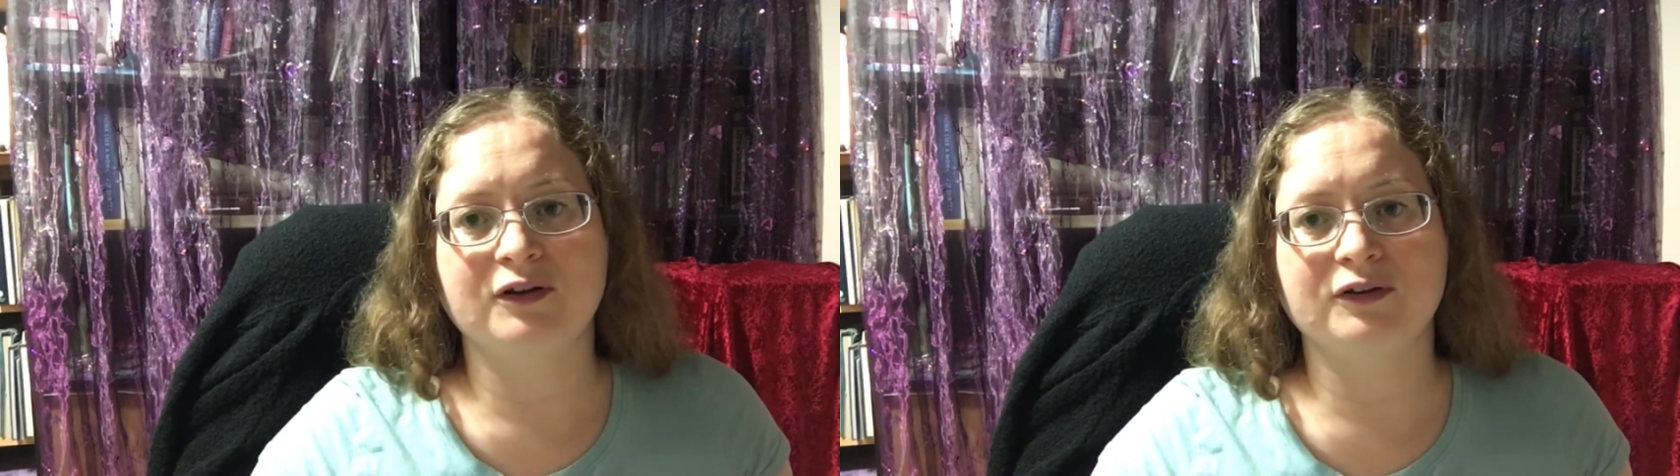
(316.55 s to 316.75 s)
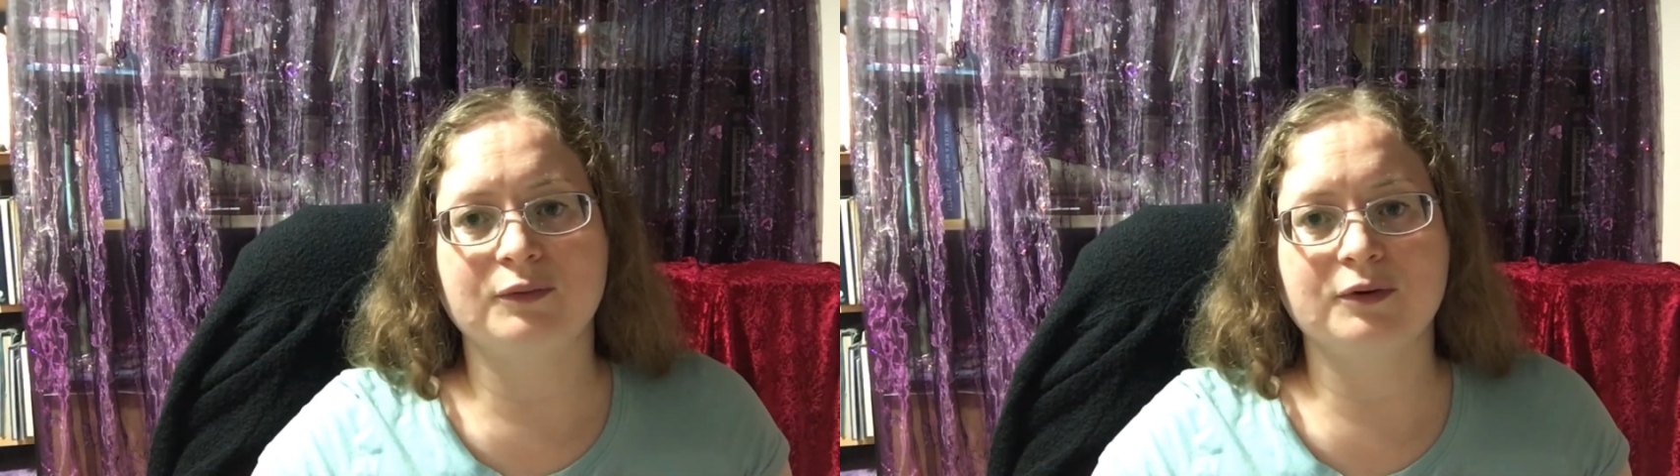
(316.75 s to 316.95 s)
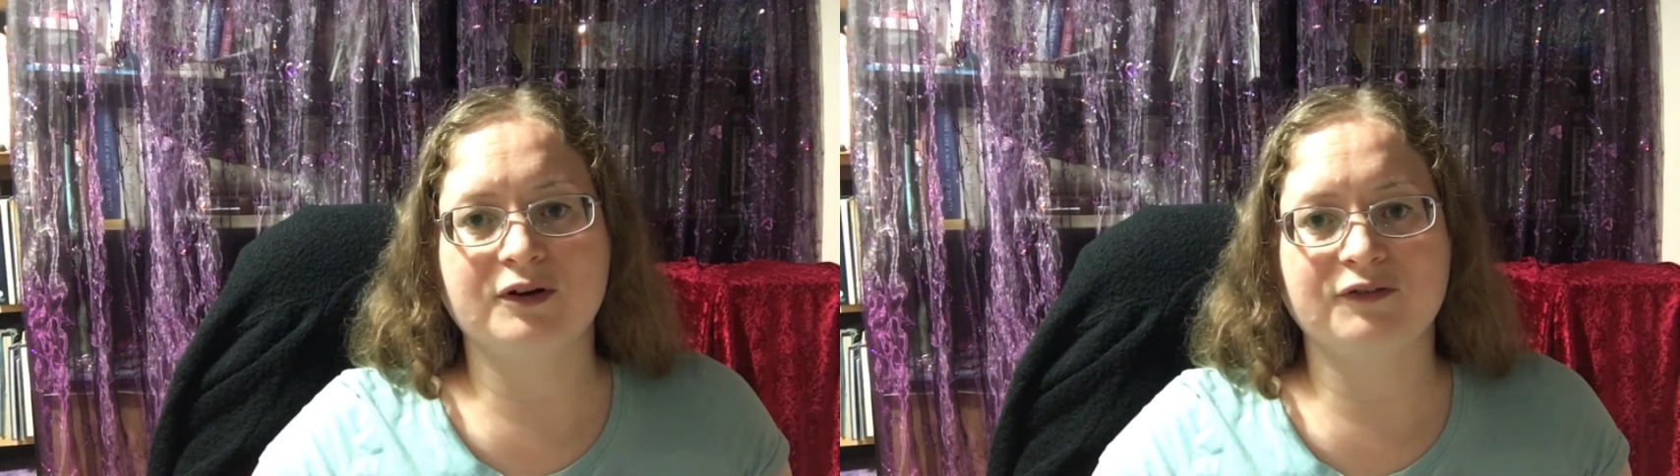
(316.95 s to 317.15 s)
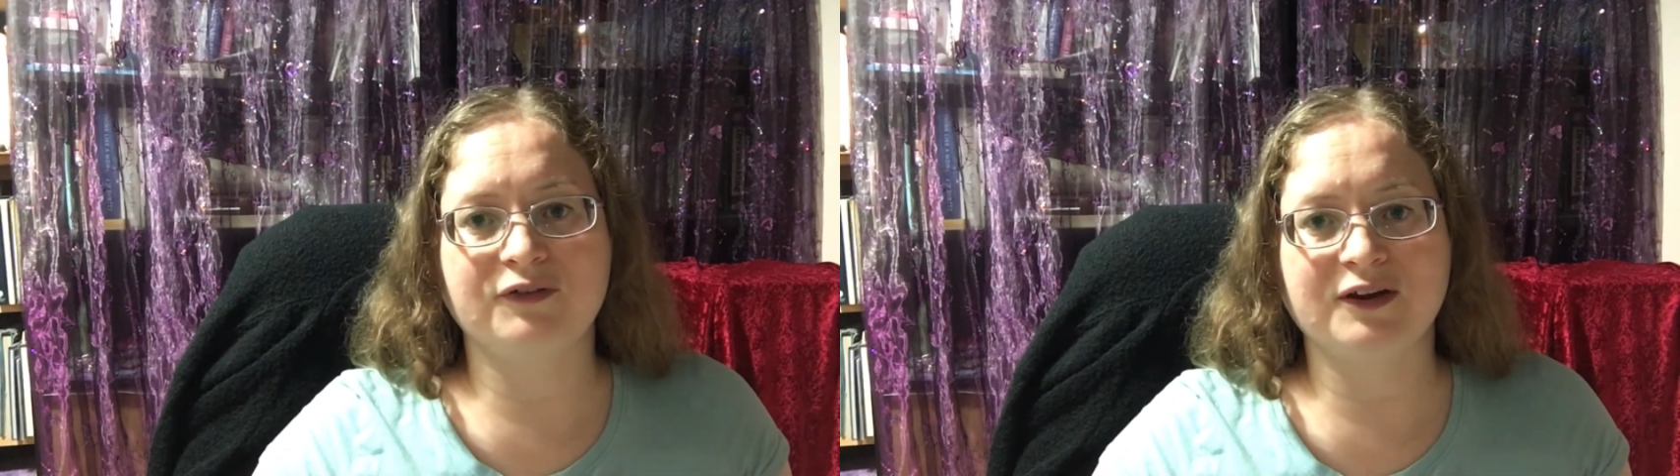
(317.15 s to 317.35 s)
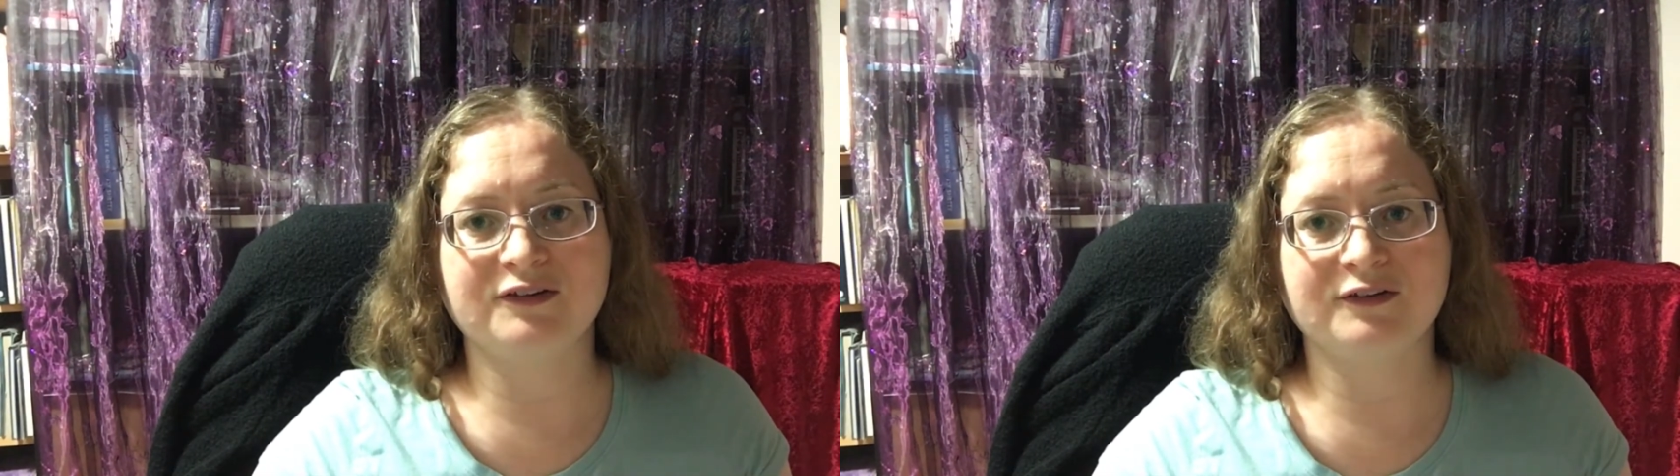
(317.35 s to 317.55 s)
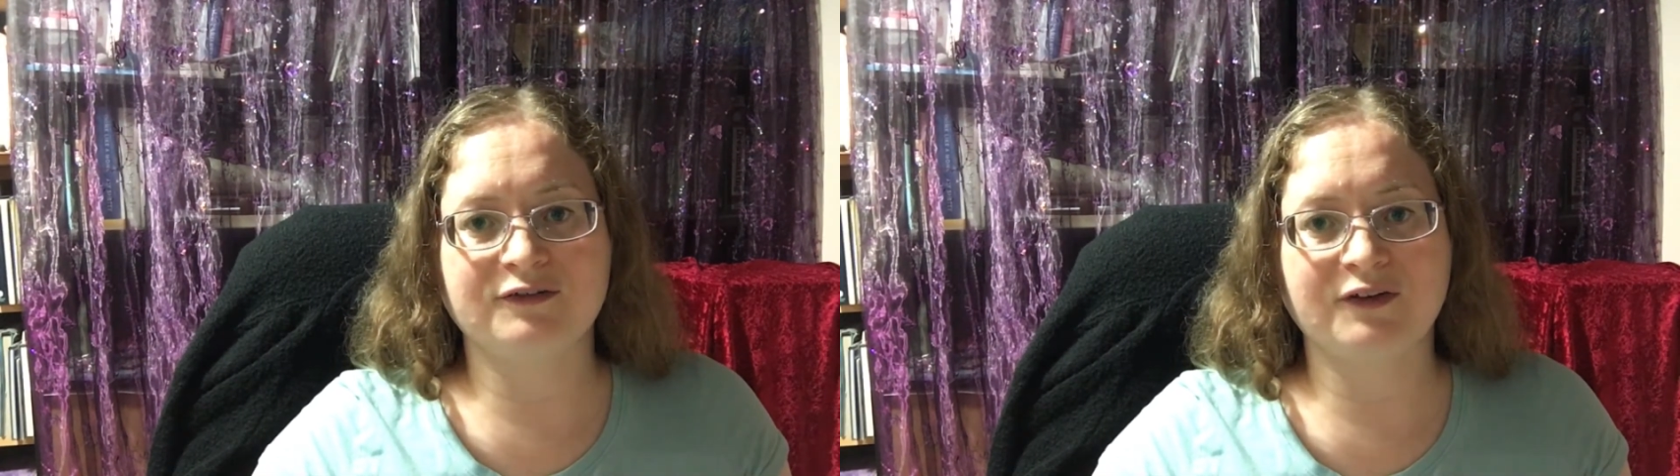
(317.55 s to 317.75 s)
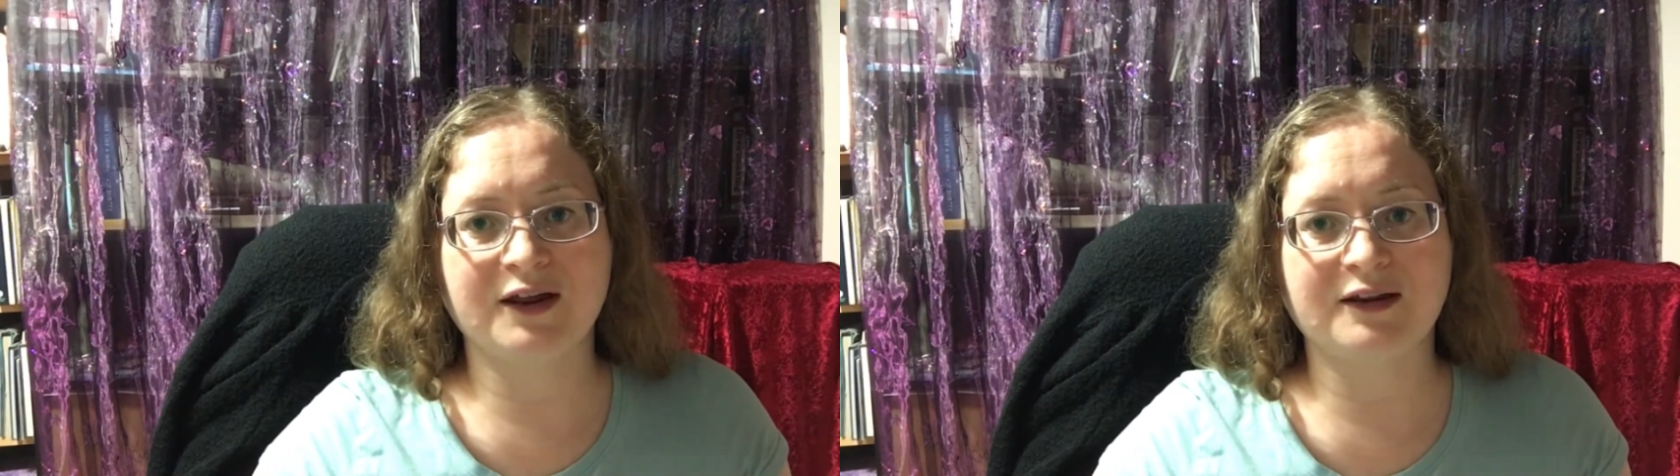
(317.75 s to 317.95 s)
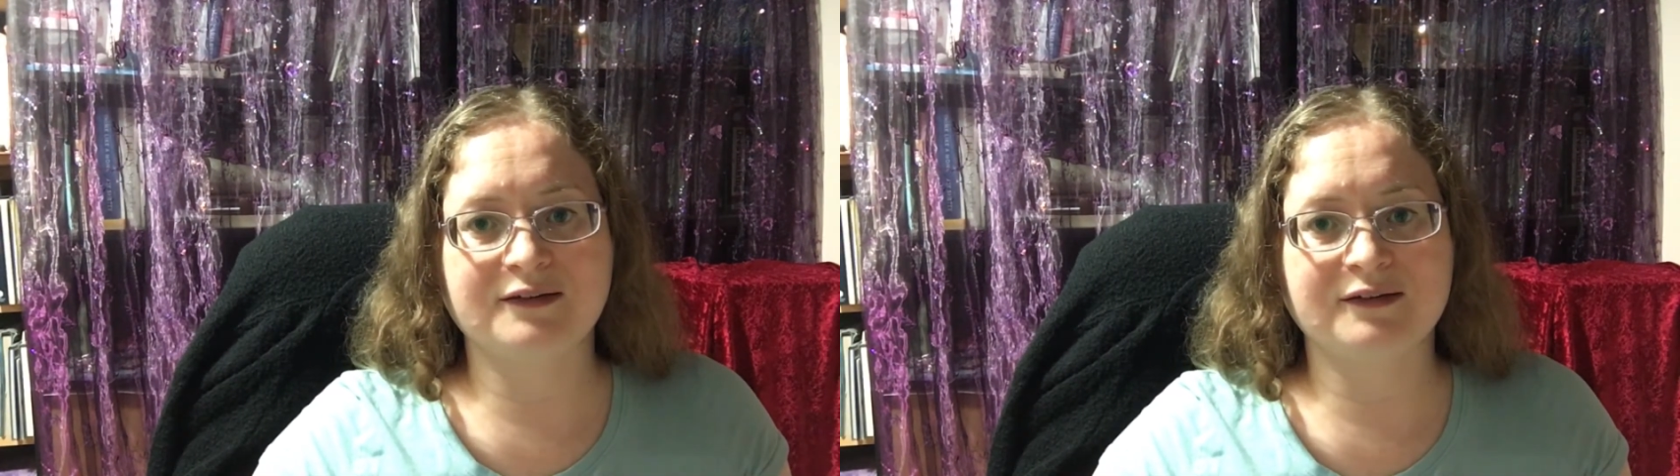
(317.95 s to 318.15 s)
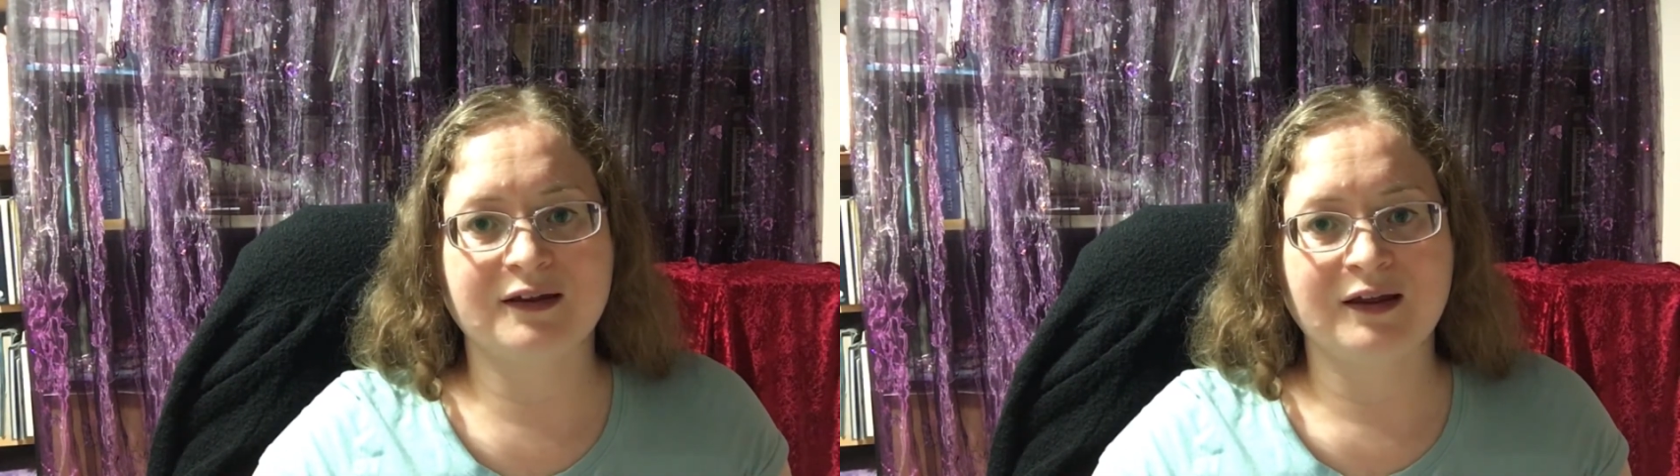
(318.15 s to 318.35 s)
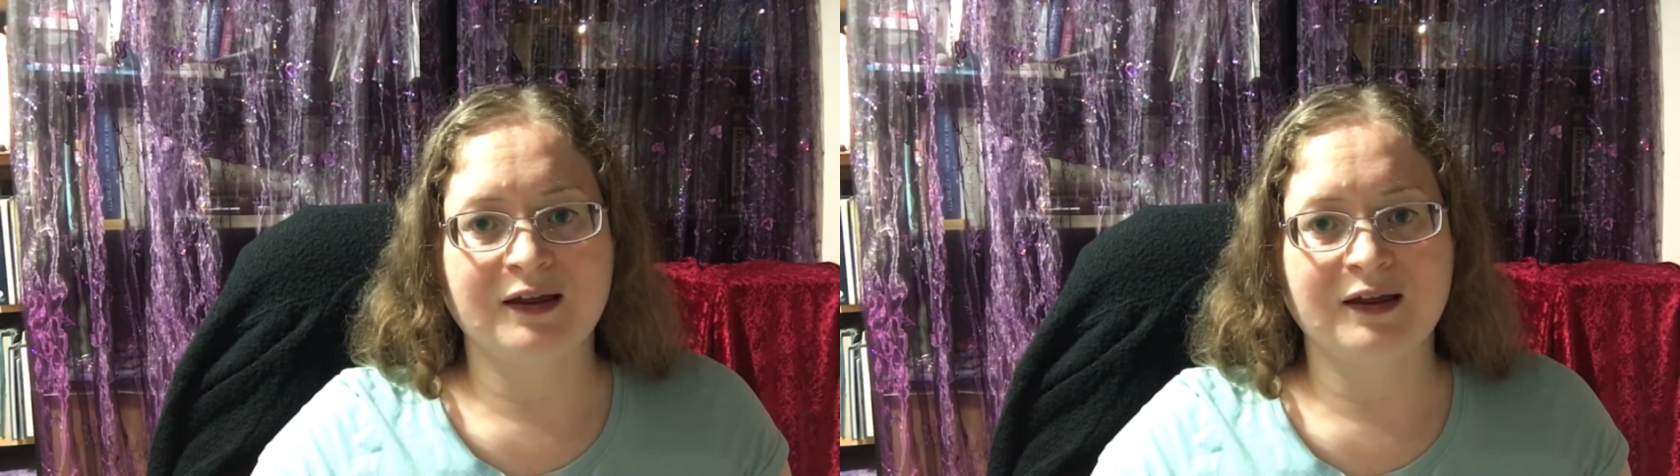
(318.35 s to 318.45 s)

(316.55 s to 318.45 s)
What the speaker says: to work face to face,